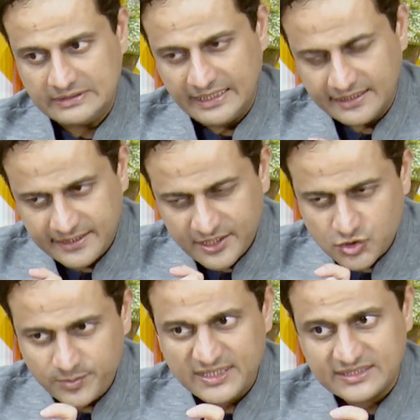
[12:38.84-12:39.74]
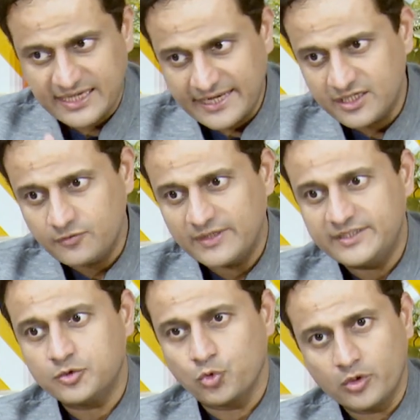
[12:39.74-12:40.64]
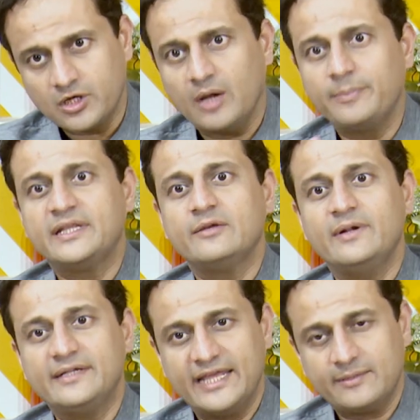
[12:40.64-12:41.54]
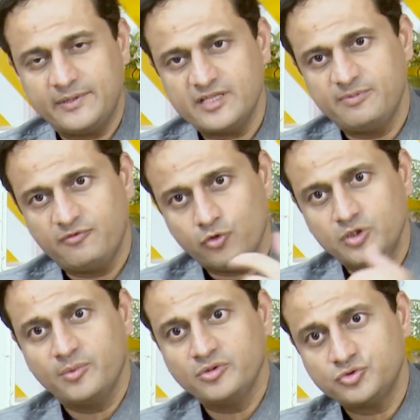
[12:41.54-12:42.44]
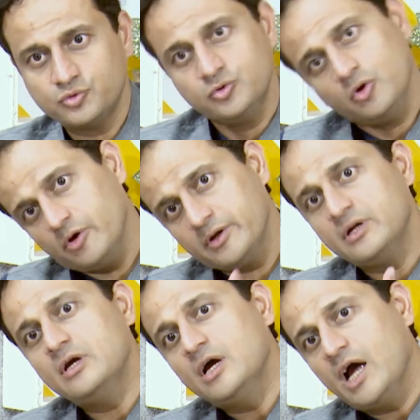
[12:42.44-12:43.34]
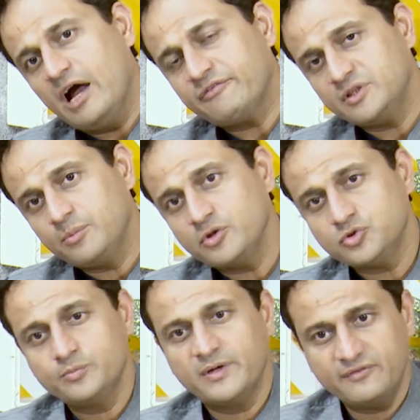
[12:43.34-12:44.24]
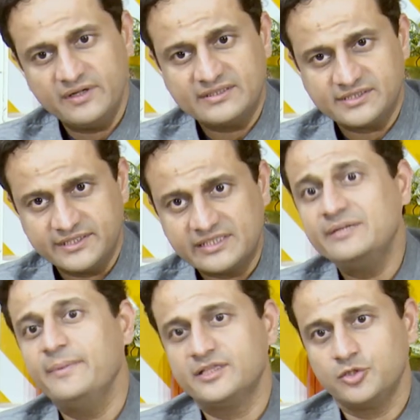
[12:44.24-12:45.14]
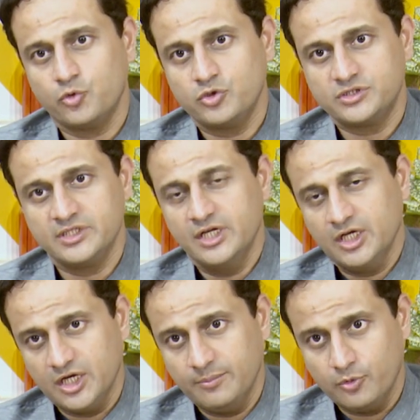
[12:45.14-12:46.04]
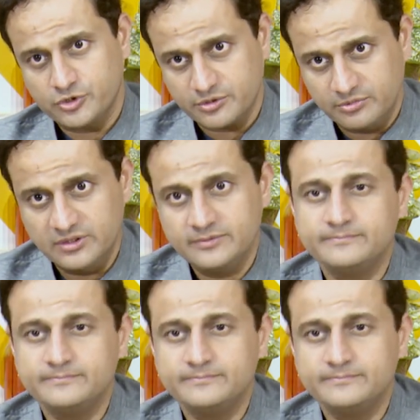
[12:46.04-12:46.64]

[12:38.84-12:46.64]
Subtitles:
it needs to be decided whether road carpeting will take place before the monsoon or after the monsoon, but we'll certainly make the roads more travelable.